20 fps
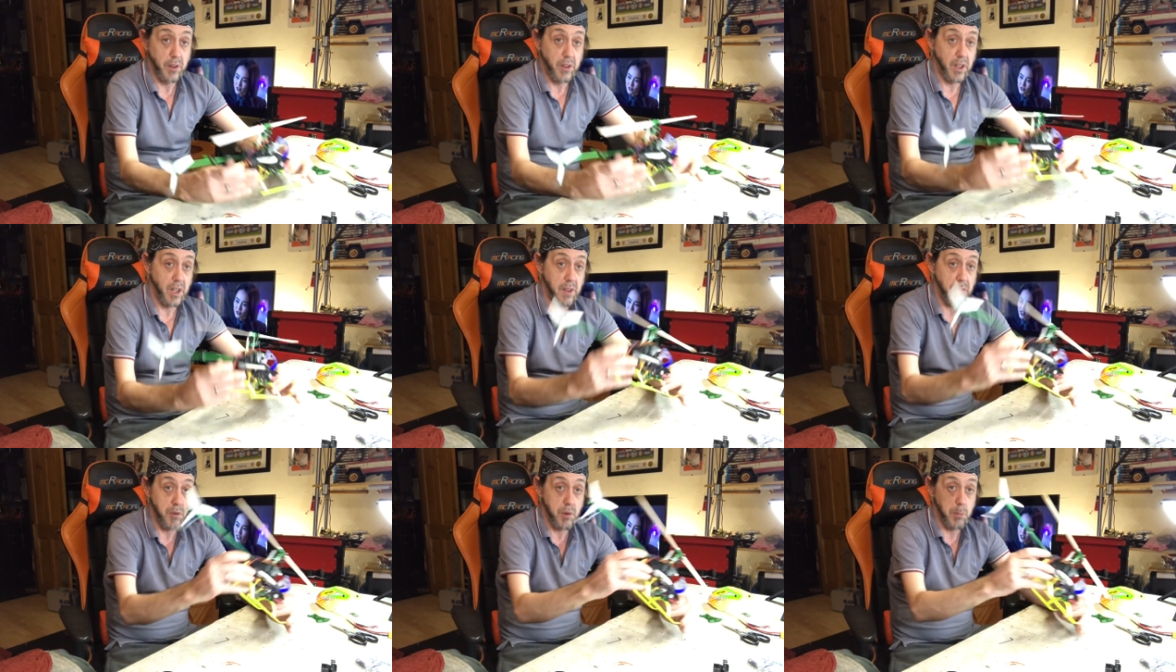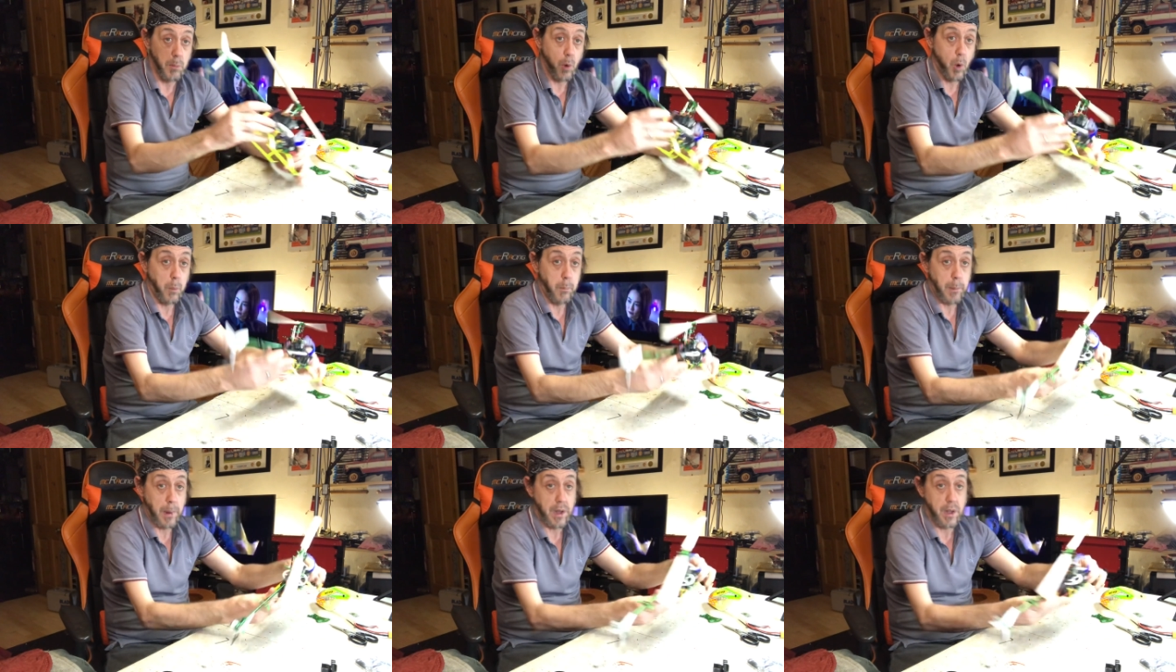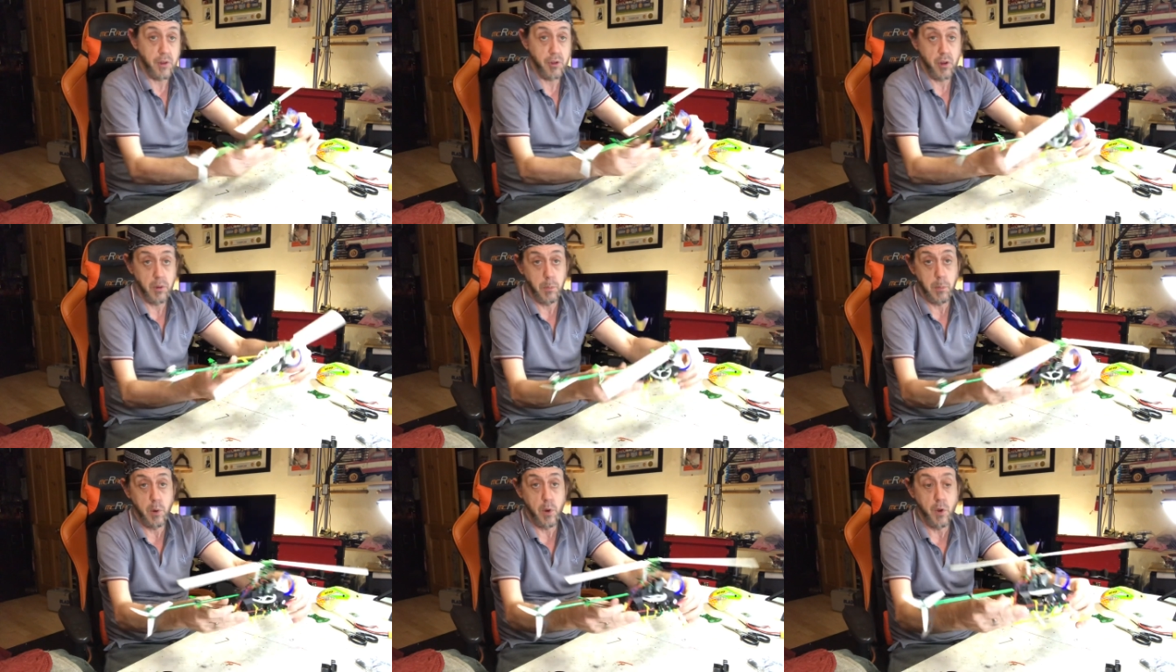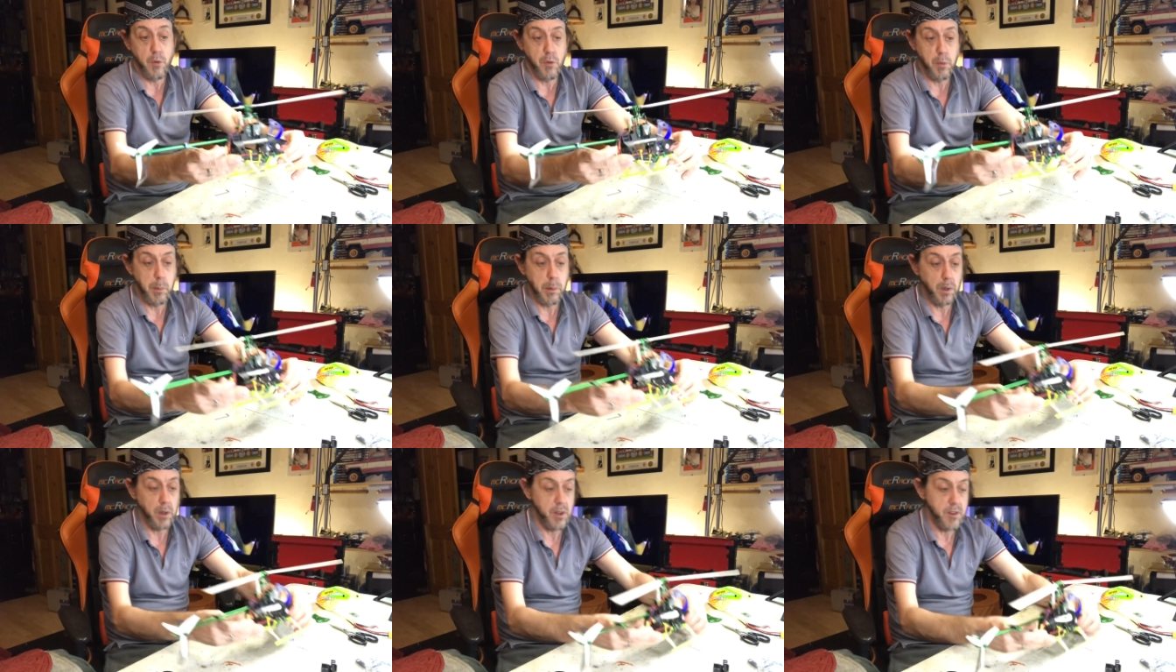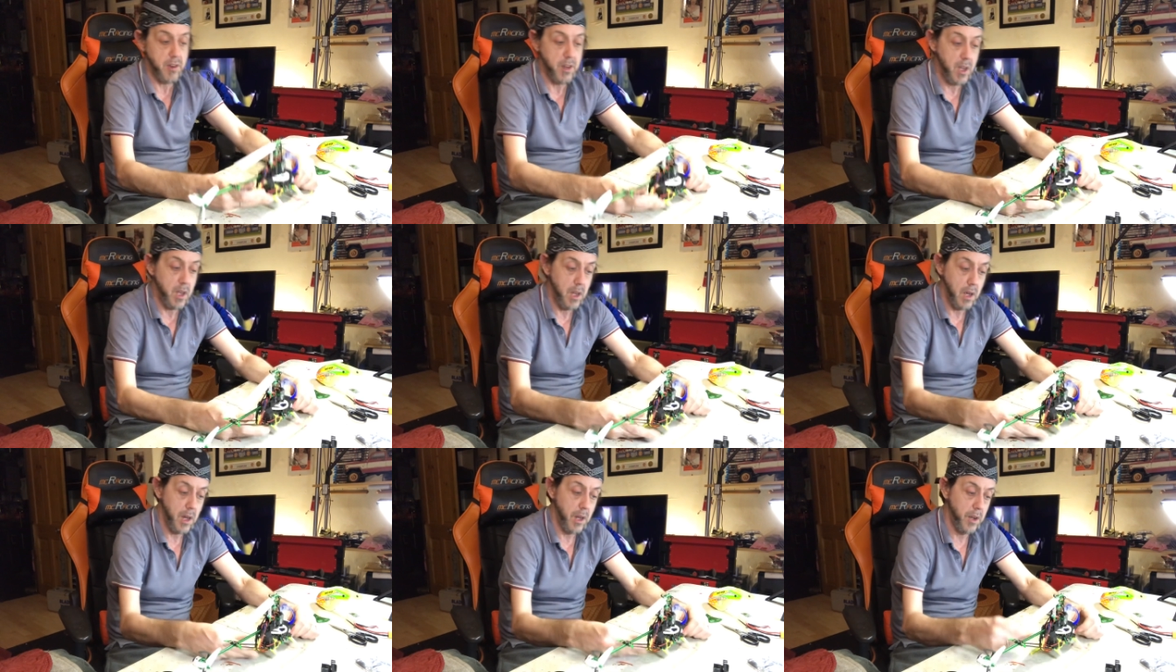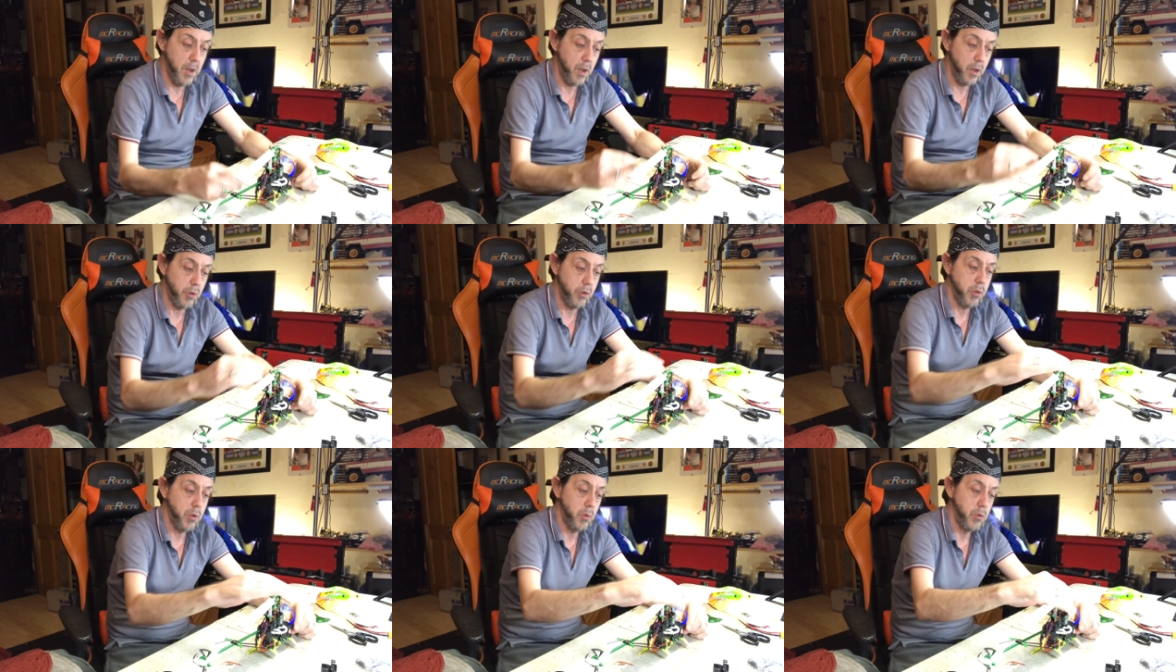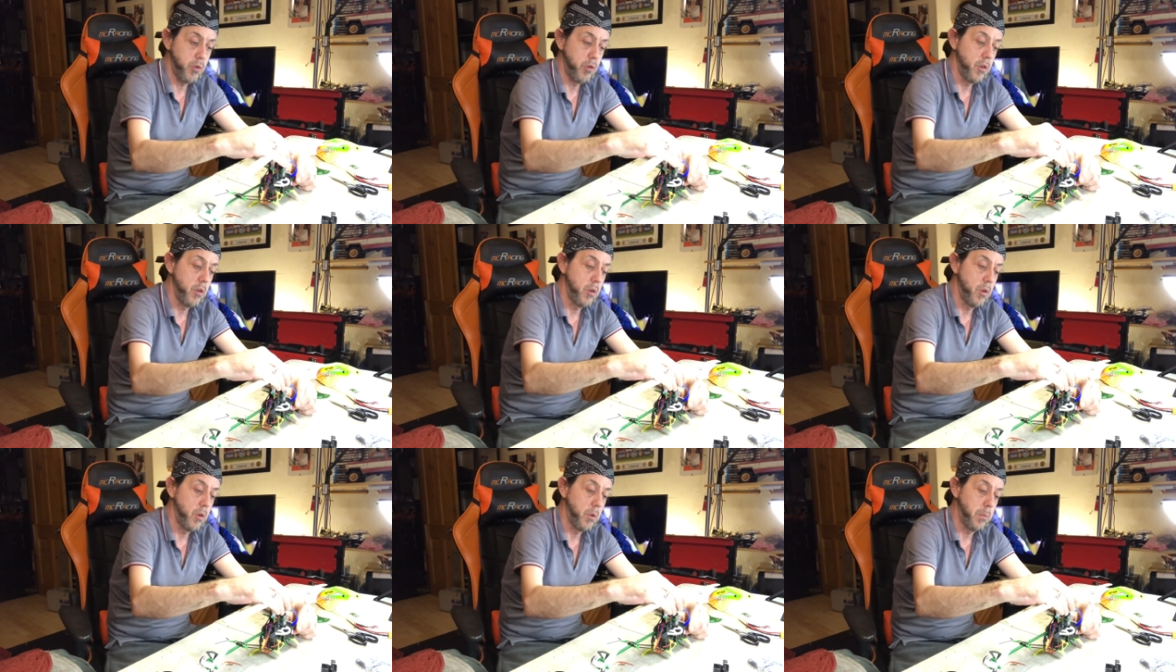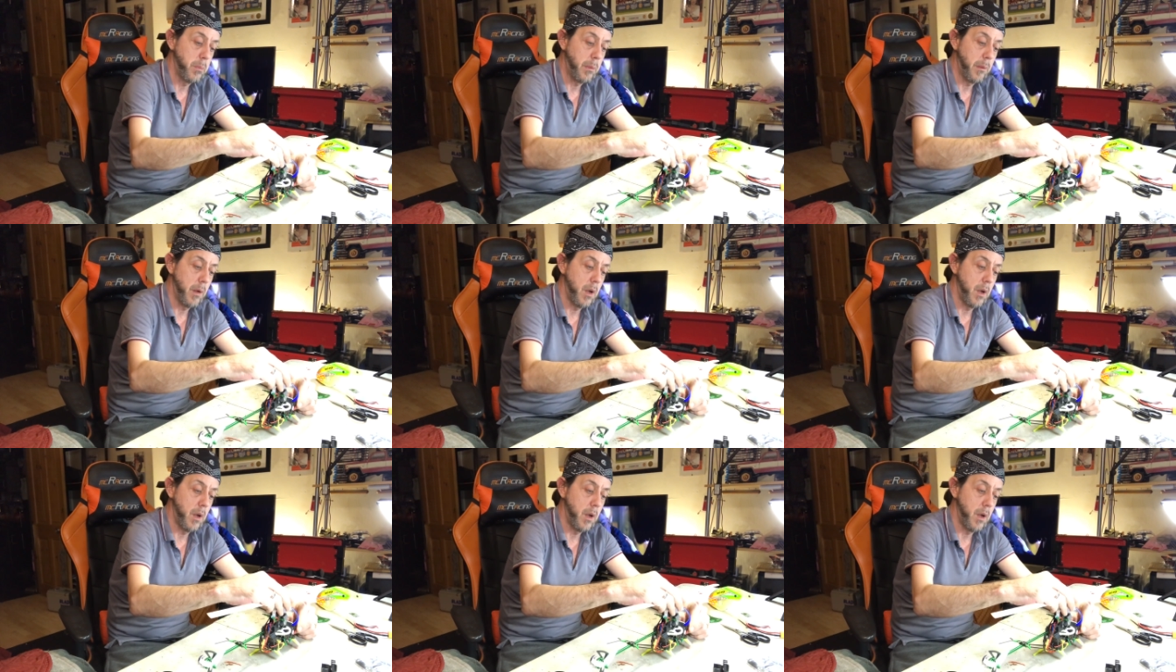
It gives you more pitch and manoeuvrability, and I also turned up